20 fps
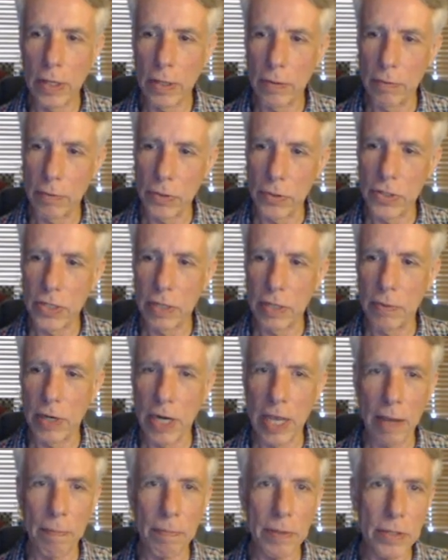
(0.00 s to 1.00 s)
We'll see what
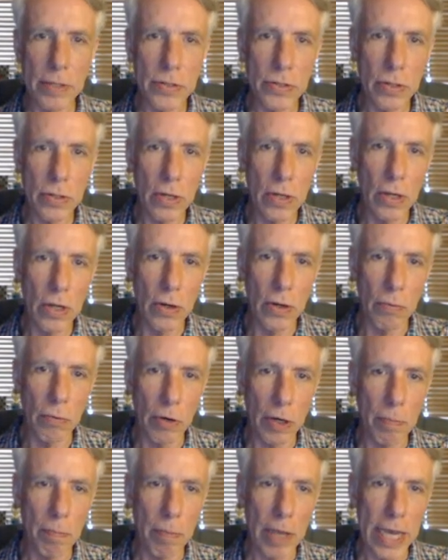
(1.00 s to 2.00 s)
happens.
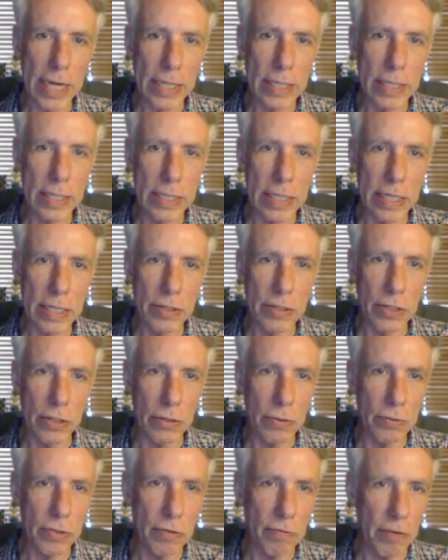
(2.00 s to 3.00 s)
Rook back to
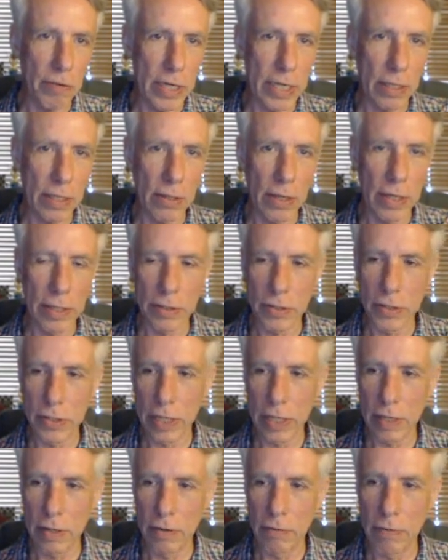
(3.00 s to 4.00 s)
d2, defending along the
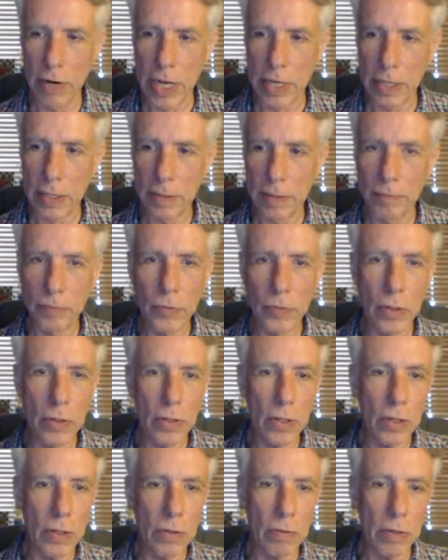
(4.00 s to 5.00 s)
second rank.
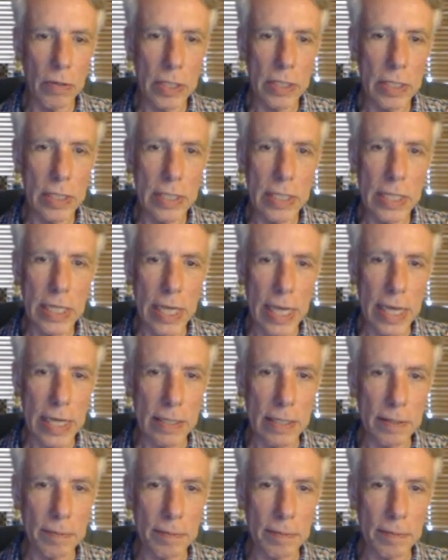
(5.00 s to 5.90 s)
Rook to d8,